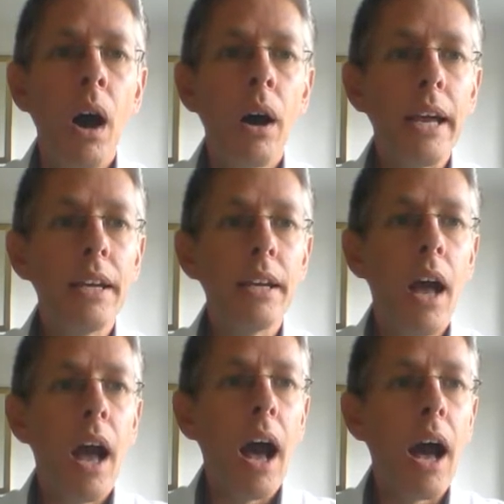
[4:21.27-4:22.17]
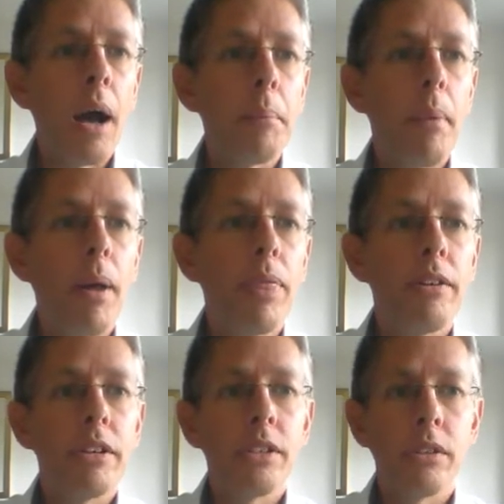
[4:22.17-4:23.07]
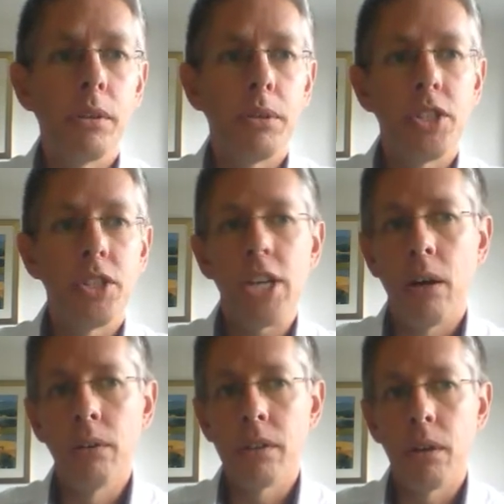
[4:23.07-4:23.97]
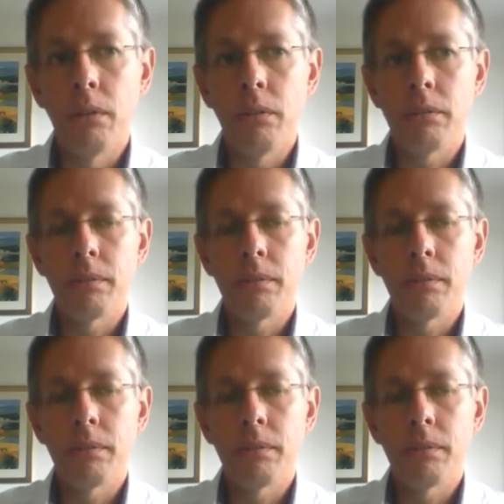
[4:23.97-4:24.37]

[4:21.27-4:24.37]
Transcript: Okay. There is also a chat console.